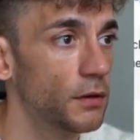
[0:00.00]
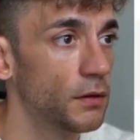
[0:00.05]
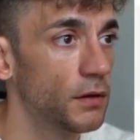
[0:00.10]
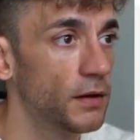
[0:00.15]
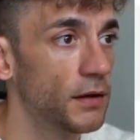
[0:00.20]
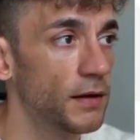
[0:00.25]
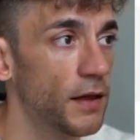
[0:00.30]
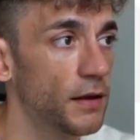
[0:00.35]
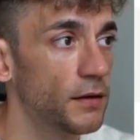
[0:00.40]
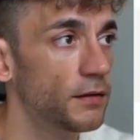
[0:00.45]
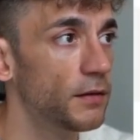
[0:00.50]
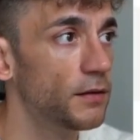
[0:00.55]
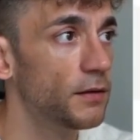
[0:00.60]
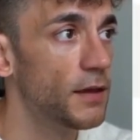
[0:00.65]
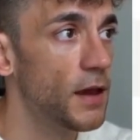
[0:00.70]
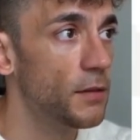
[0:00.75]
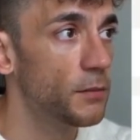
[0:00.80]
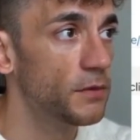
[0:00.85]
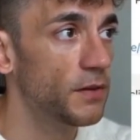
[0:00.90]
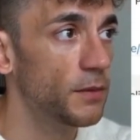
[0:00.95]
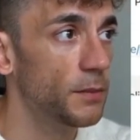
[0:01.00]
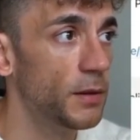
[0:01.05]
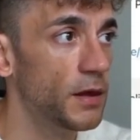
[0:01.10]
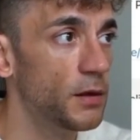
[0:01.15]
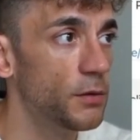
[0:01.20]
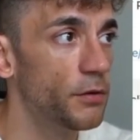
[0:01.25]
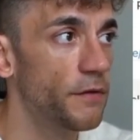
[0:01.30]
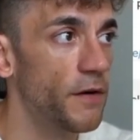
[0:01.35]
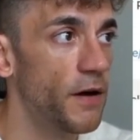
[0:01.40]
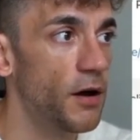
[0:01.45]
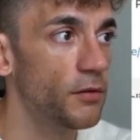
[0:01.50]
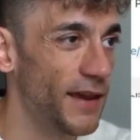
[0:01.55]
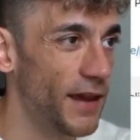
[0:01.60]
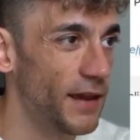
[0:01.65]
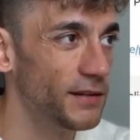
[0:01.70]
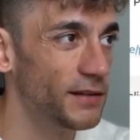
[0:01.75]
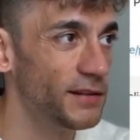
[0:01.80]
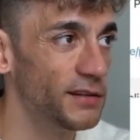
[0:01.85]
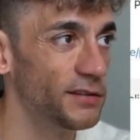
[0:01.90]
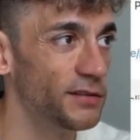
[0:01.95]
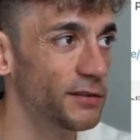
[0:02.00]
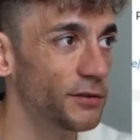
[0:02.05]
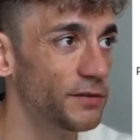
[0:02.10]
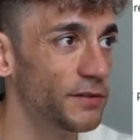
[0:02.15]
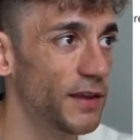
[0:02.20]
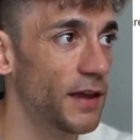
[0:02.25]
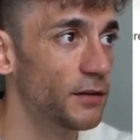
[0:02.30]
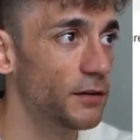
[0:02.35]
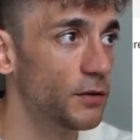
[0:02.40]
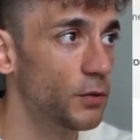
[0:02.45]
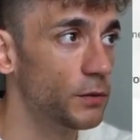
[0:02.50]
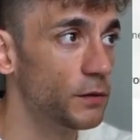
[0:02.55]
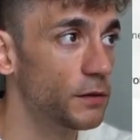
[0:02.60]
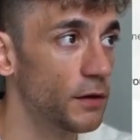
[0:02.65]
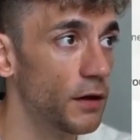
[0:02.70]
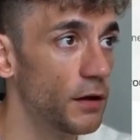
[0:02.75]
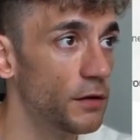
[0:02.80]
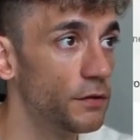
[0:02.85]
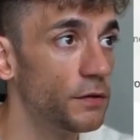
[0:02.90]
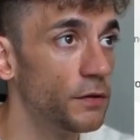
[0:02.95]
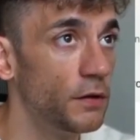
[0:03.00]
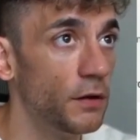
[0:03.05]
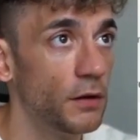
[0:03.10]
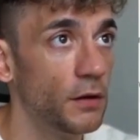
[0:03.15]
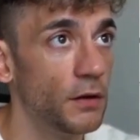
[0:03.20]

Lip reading: connected the MCP without any sort of technical stuff,